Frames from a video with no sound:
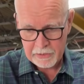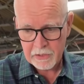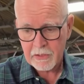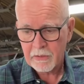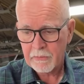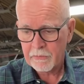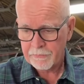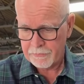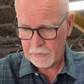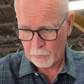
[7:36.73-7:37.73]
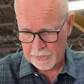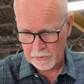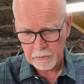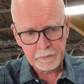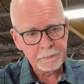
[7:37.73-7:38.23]
this
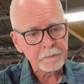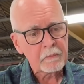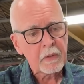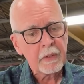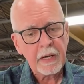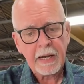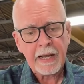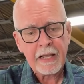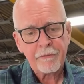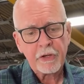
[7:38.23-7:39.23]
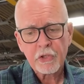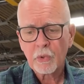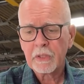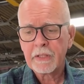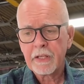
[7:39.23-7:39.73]
wheel, if I
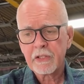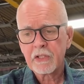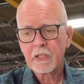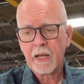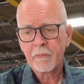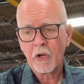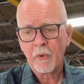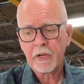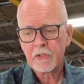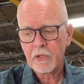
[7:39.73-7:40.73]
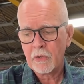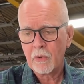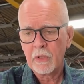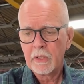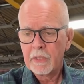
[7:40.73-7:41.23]
shorten this, I'm going
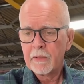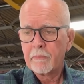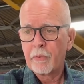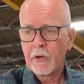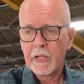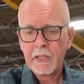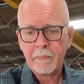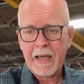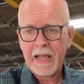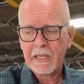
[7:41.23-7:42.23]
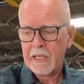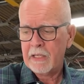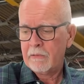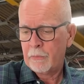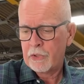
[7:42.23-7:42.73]
to bring the back
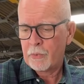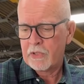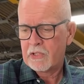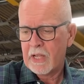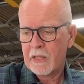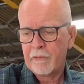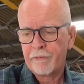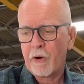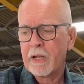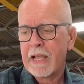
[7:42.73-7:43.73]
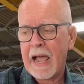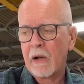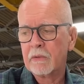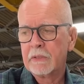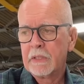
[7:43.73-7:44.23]
in, which would send the front
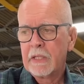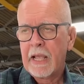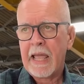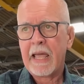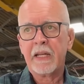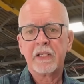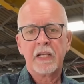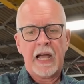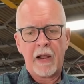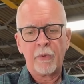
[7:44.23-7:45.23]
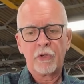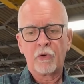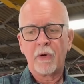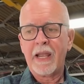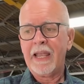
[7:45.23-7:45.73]
out, and I
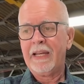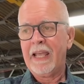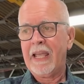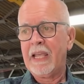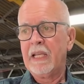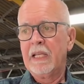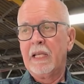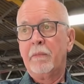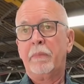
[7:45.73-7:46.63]
would create a